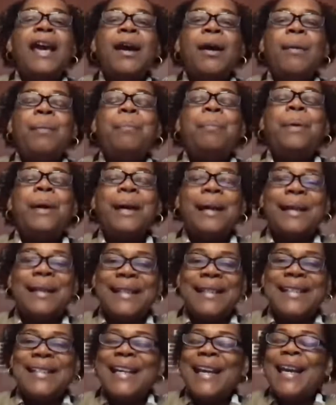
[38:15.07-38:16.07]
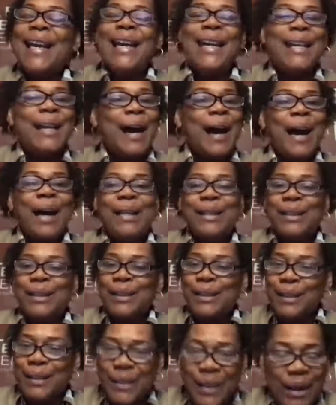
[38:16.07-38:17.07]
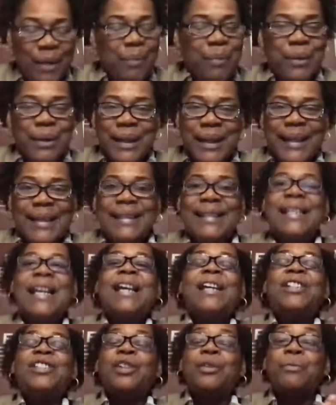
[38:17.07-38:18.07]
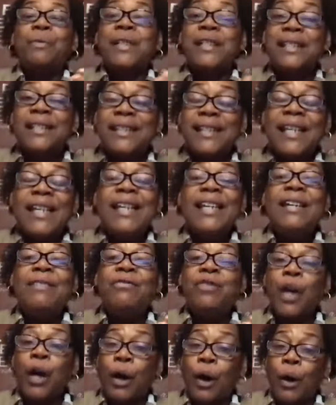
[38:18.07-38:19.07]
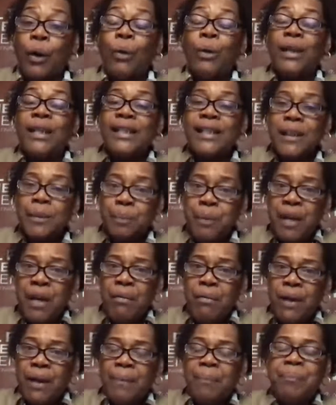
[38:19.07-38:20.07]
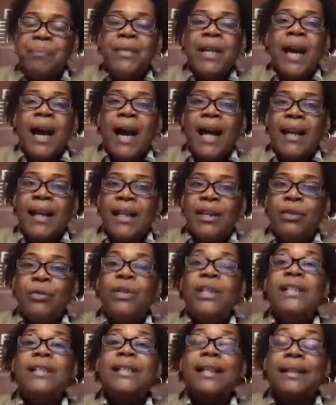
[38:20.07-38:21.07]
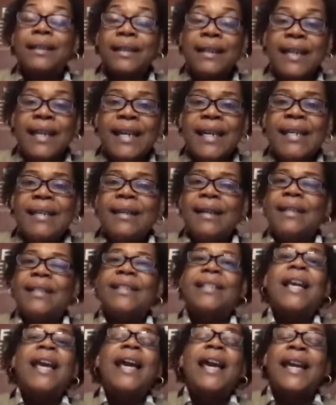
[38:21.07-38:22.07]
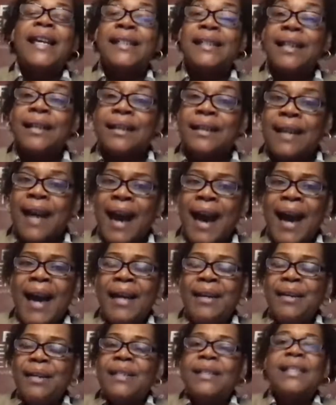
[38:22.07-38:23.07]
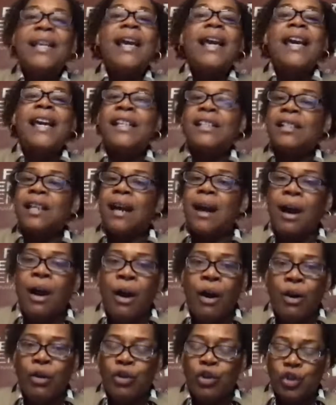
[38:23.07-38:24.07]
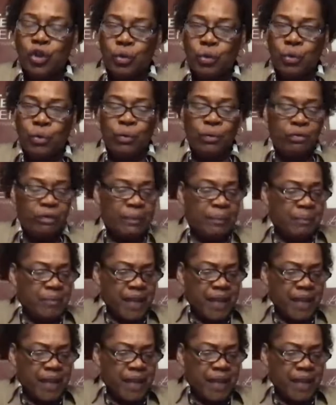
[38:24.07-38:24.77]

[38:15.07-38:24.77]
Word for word: Help us in our stubbornness to receive the Holy Spirit hallelujah, to lead us and to guide us into all truth.